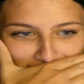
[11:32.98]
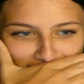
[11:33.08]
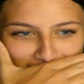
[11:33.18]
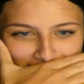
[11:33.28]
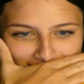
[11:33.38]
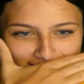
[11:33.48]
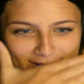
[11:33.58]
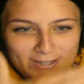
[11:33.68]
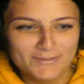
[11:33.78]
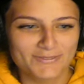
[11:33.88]
That is
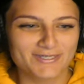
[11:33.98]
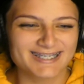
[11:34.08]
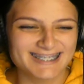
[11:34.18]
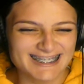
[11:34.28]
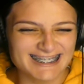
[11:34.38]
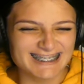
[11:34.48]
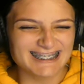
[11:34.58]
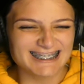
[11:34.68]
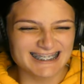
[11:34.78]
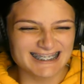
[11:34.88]
kind of,
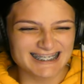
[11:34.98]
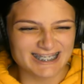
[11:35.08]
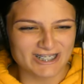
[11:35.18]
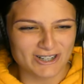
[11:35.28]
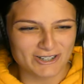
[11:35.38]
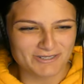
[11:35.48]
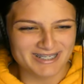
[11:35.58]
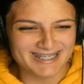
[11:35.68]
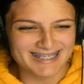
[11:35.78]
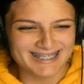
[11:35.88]
that's
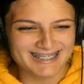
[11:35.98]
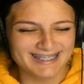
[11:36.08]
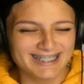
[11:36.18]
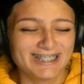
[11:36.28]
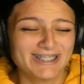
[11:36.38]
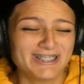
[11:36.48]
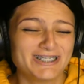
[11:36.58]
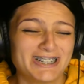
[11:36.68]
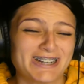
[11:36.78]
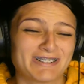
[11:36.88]
awkward.
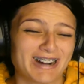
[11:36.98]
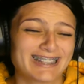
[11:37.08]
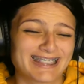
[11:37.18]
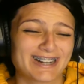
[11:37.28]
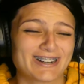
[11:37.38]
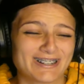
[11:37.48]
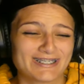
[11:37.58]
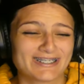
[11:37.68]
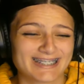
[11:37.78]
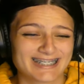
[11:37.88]
She's right
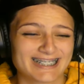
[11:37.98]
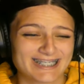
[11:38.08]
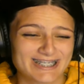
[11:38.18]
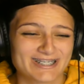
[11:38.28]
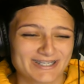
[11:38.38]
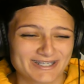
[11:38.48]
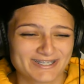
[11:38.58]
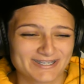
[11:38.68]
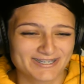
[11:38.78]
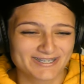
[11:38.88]
there listening to you.